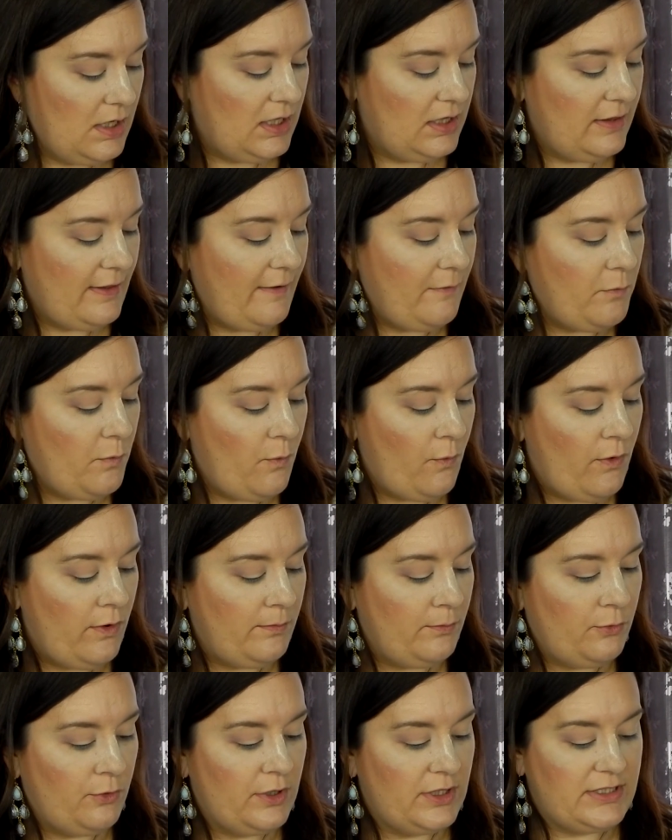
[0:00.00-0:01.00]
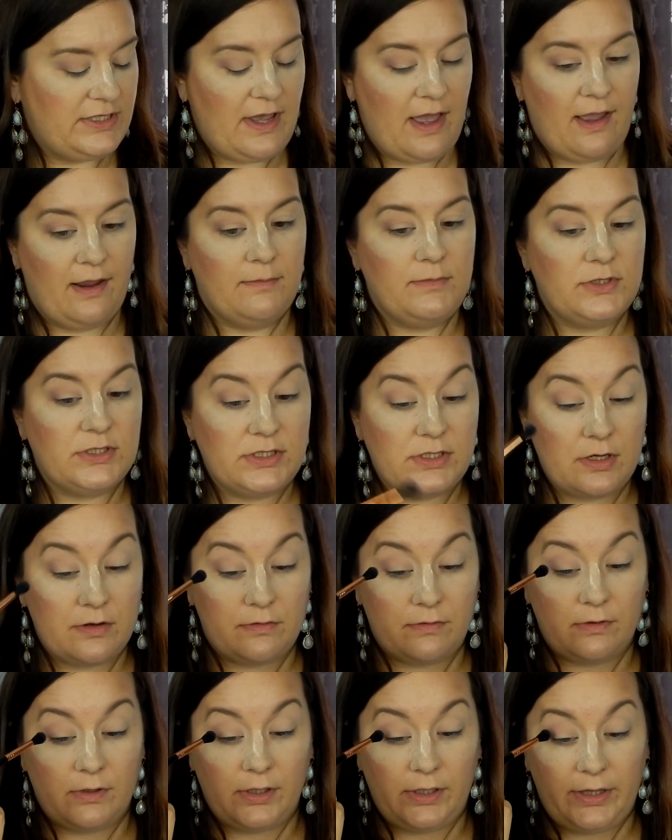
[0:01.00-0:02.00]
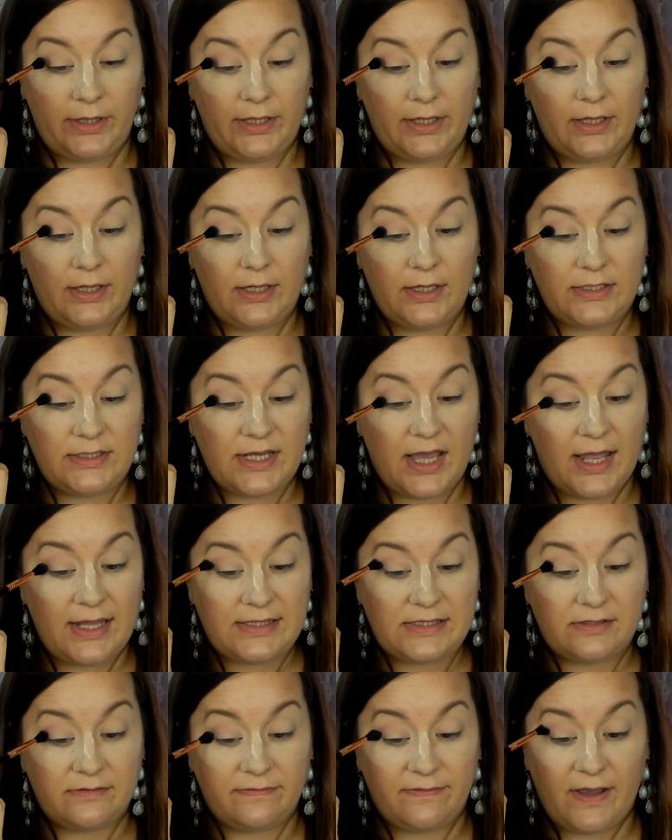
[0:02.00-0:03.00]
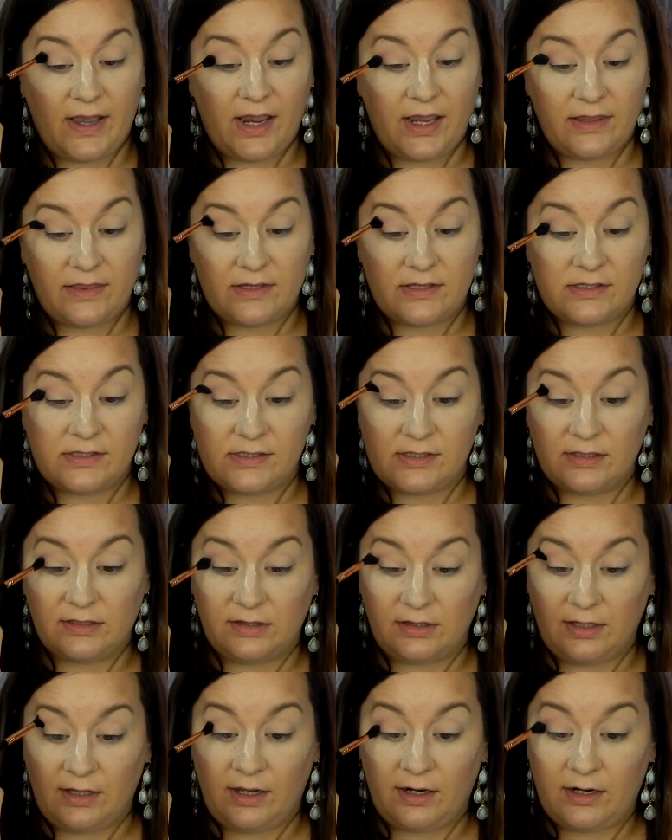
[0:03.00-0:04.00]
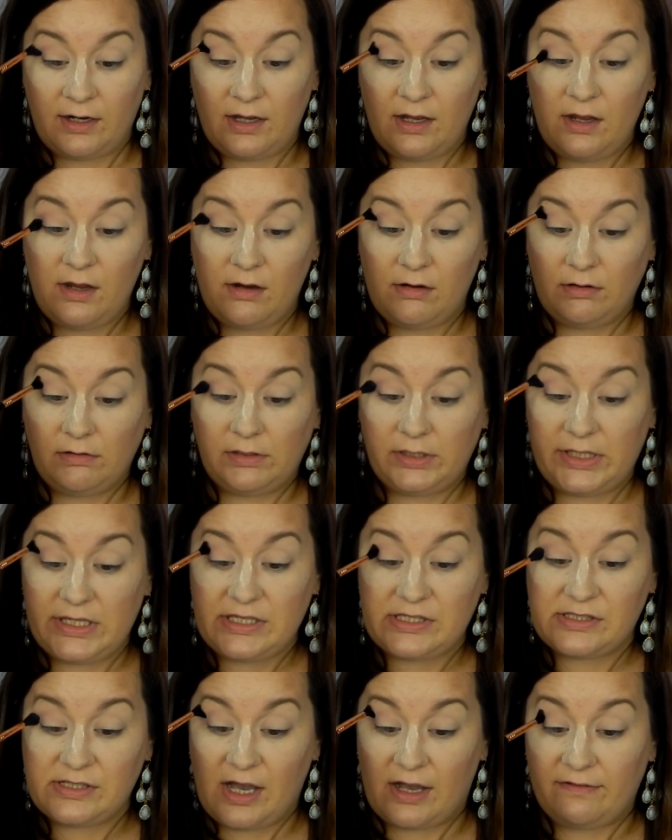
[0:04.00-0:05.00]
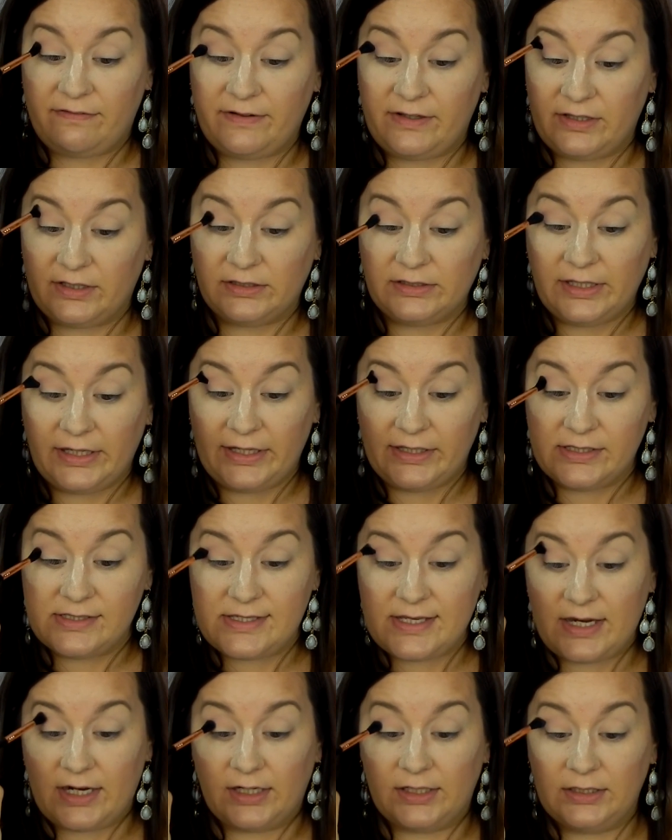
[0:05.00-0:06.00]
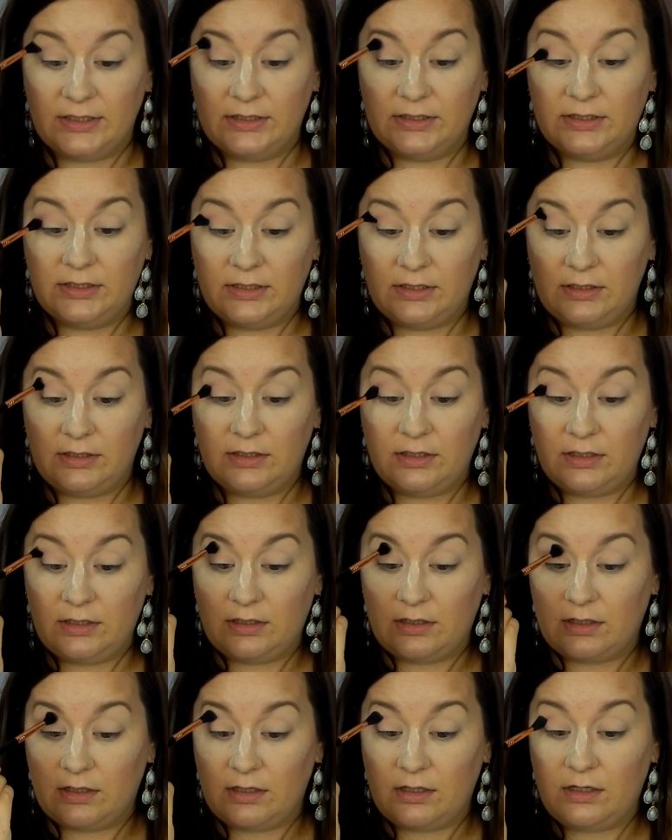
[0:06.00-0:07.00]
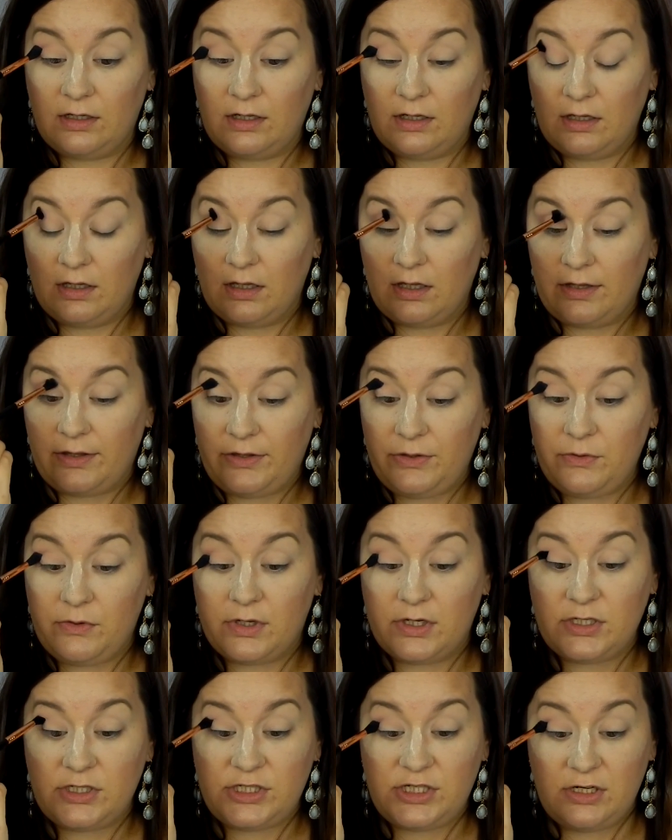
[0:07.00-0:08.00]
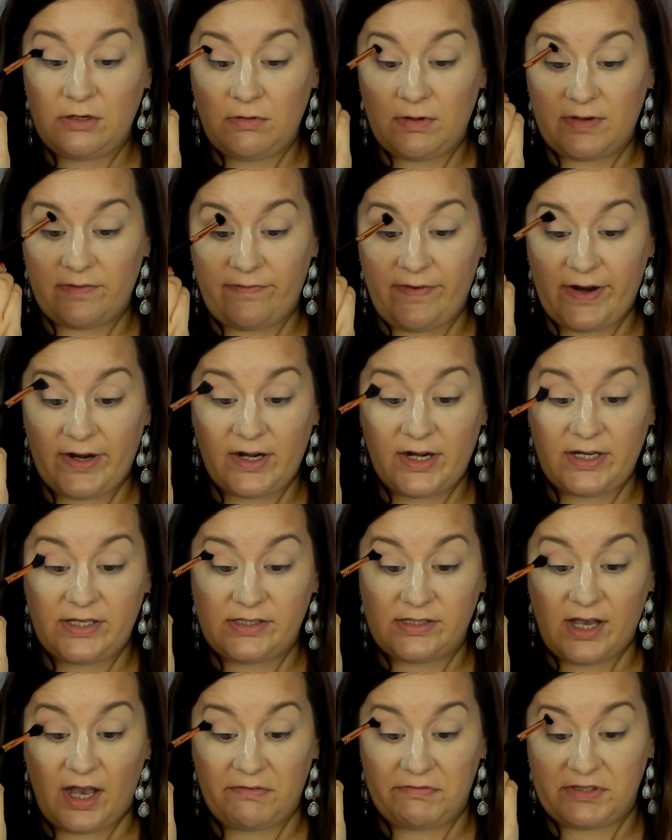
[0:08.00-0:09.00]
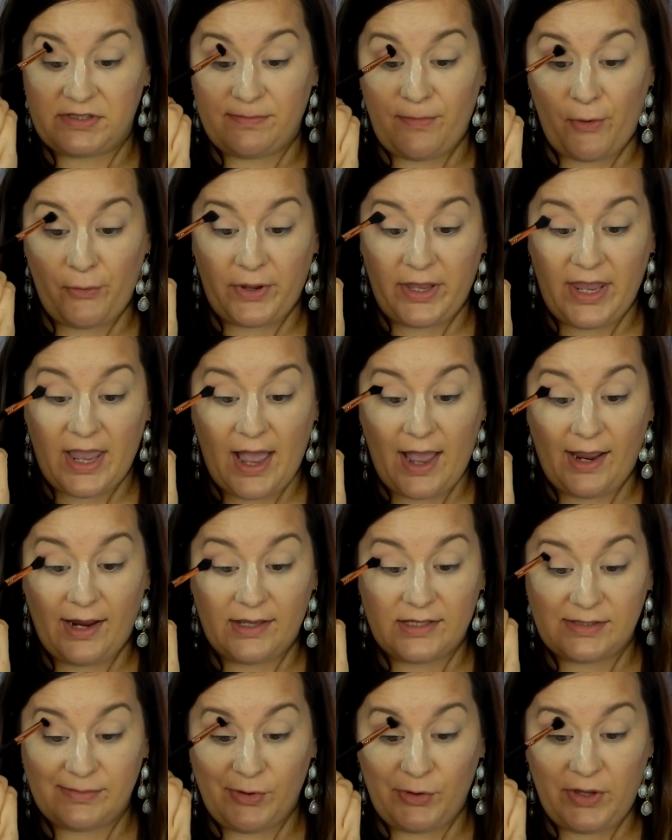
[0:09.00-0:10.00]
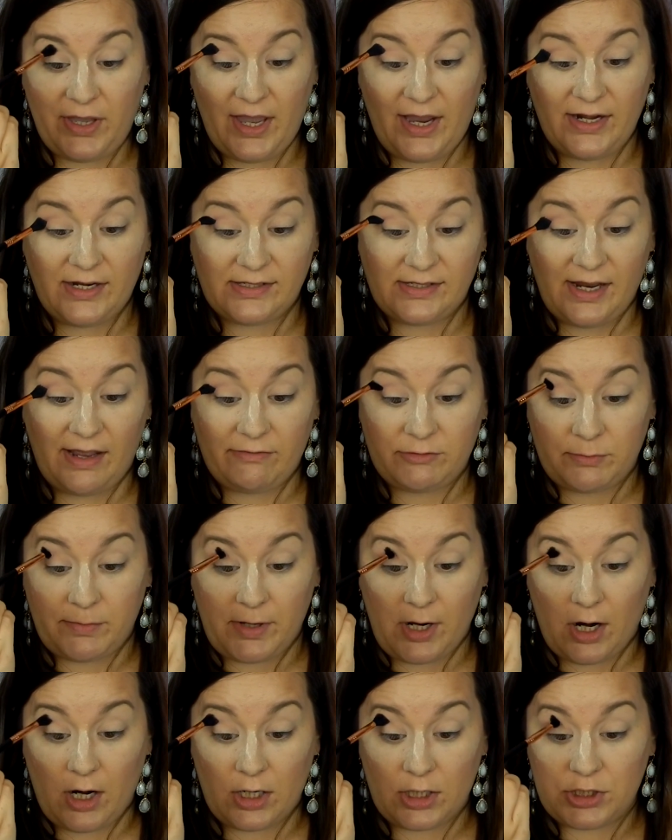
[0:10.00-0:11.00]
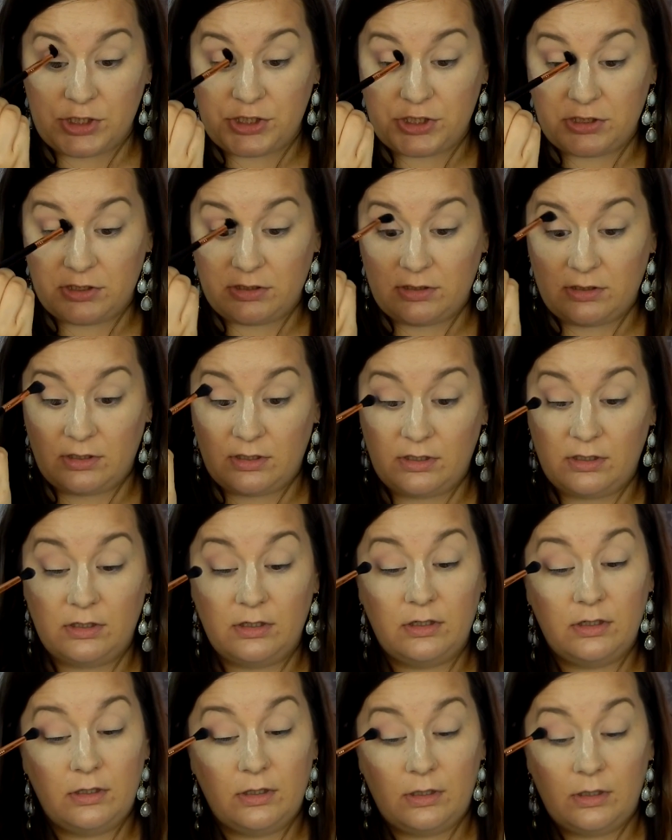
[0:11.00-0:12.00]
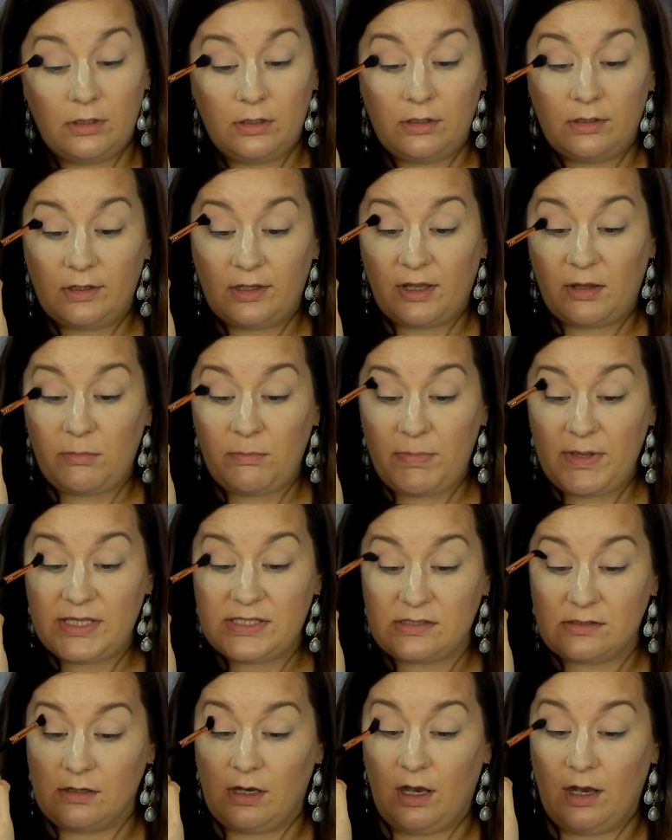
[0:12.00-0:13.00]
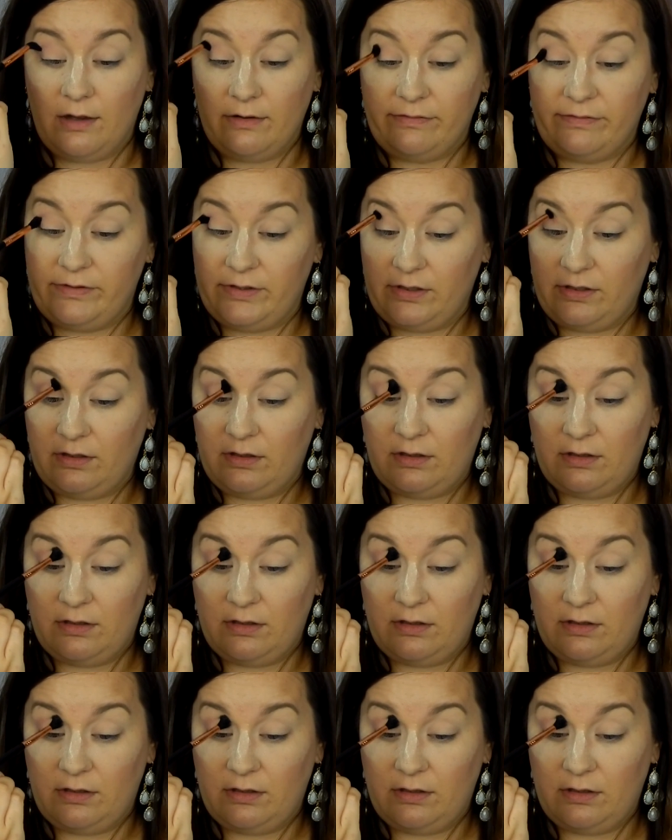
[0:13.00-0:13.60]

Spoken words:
I think one more time just to really intensify this look. Really soften the lids here. You can do a very soft smoky eye. A smoky eye doesn't have to be harsh. It can be soft.